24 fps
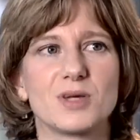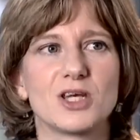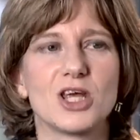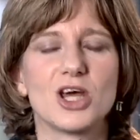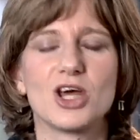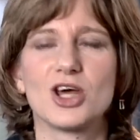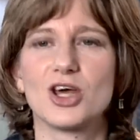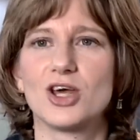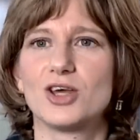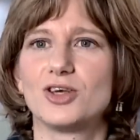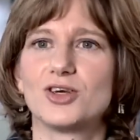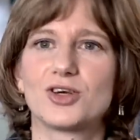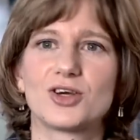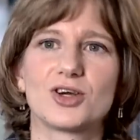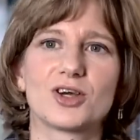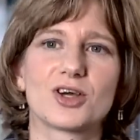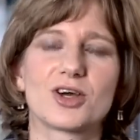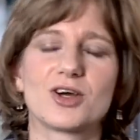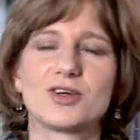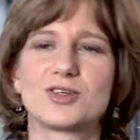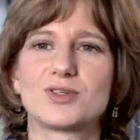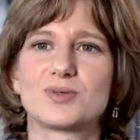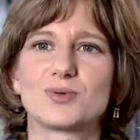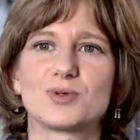I mean, you
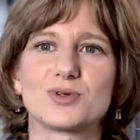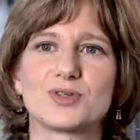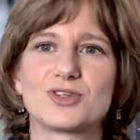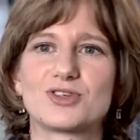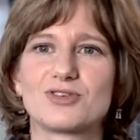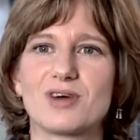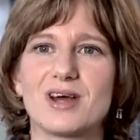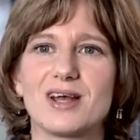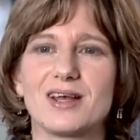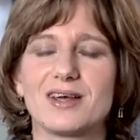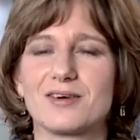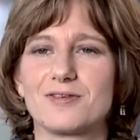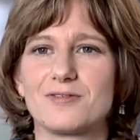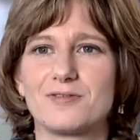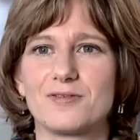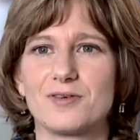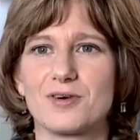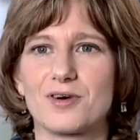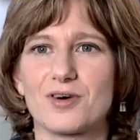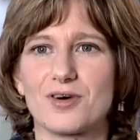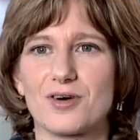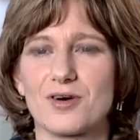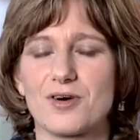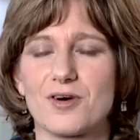can go to Australia
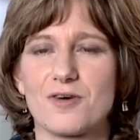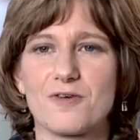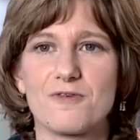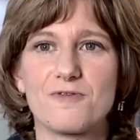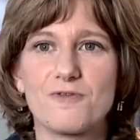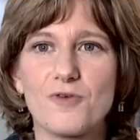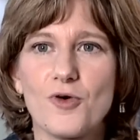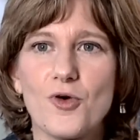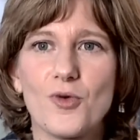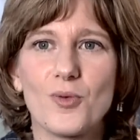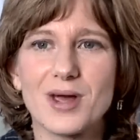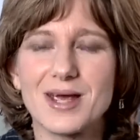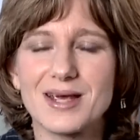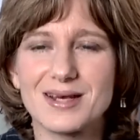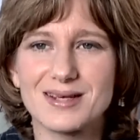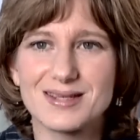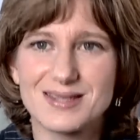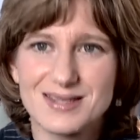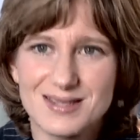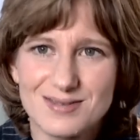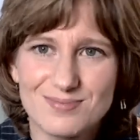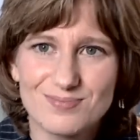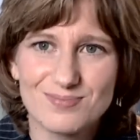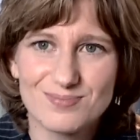for 4
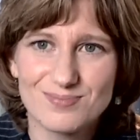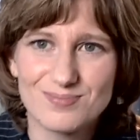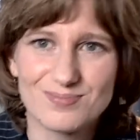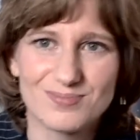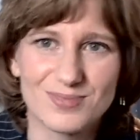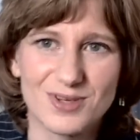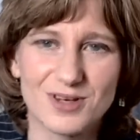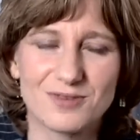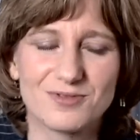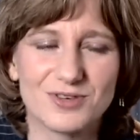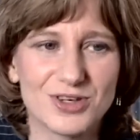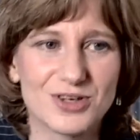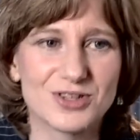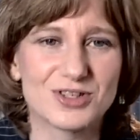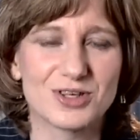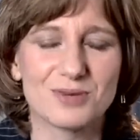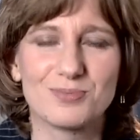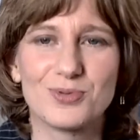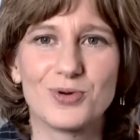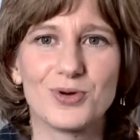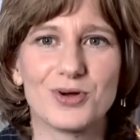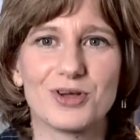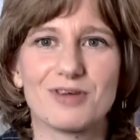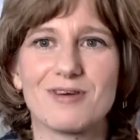weeks if you use
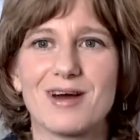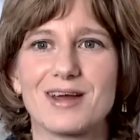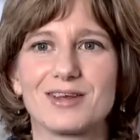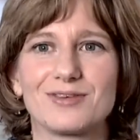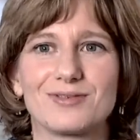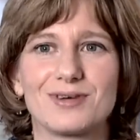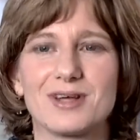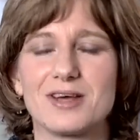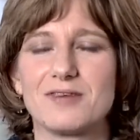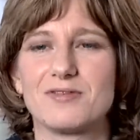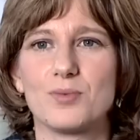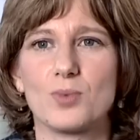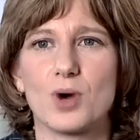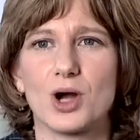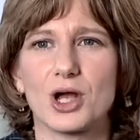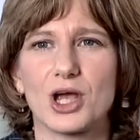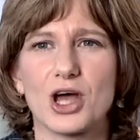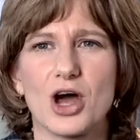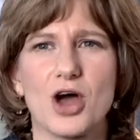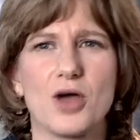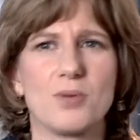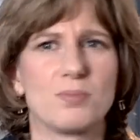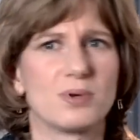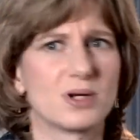up all your annual leave in
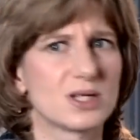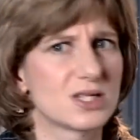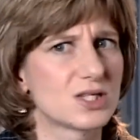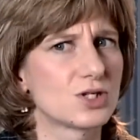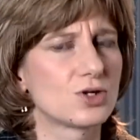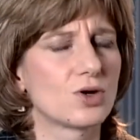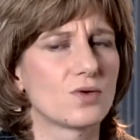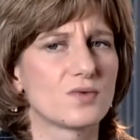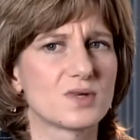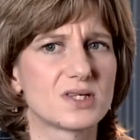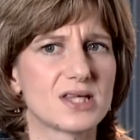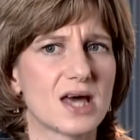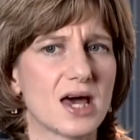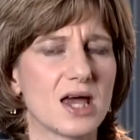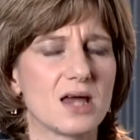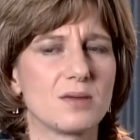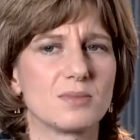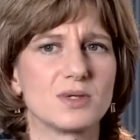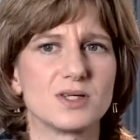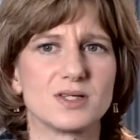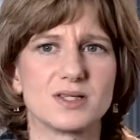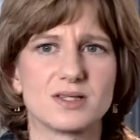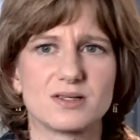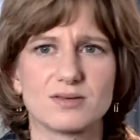one go, but it's not the
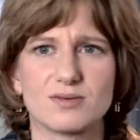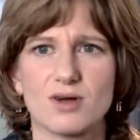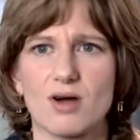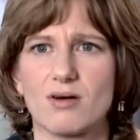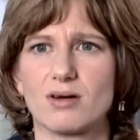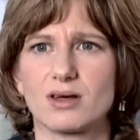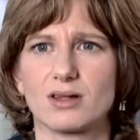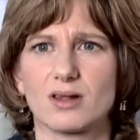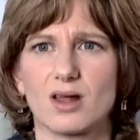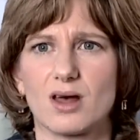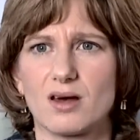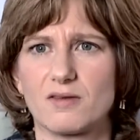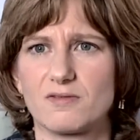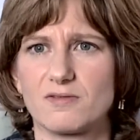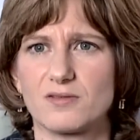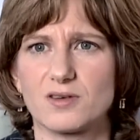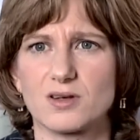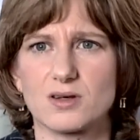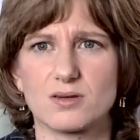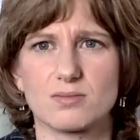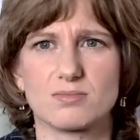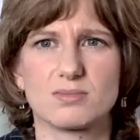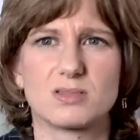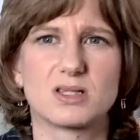same as going there
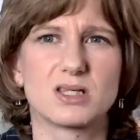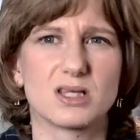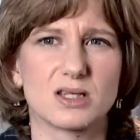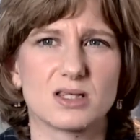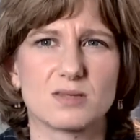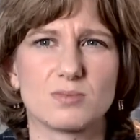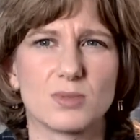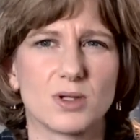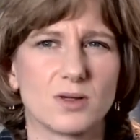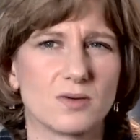for 6